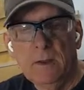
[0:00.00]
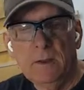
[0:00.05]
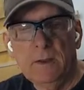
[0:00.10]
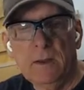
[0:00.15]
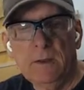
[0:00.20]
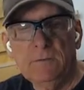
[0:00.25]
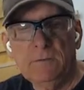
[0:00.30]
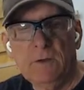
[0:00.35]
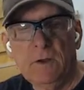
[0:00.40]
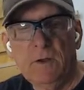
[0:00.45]

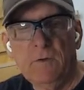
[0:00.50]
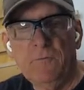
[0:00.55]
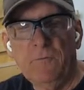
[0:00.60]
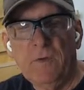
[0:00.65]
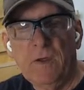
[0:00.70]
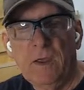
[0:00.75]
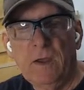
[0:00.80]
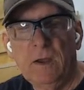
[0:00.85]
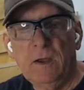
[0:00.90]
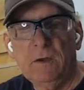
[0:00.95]
That's an
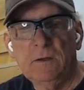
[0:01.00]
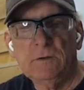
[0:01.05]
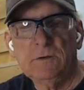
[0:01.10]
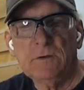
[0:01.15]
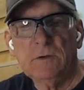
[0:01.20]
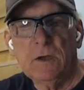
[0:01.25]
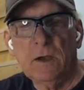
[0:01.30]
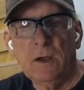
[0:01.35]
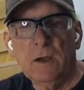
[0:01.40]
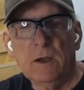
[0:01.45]

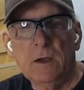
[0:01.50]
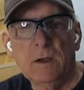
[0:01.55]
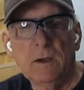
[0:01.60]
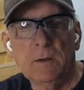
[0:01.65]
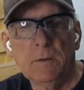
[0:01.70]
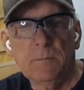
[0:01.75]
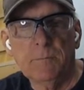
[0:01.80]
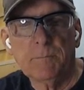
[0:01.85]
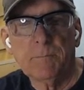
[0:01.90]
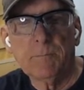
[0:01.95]
advantage.
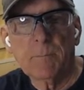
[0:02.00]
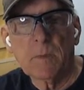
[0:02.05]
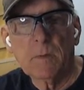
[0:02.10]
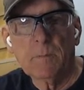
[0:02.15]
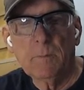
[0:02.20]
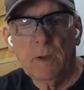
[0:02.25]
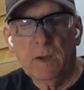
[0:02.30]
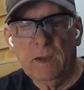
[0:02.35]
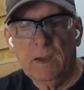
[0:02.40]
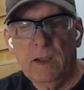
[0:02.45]

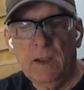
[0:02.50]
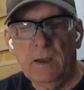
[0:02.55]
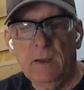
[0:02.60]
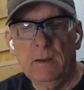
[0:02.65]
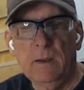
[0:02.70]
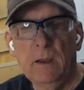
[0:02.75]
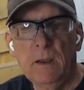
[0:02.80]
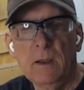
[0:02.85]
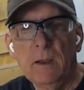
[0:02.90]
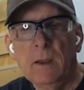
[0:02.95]
But
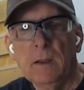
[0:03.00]
again,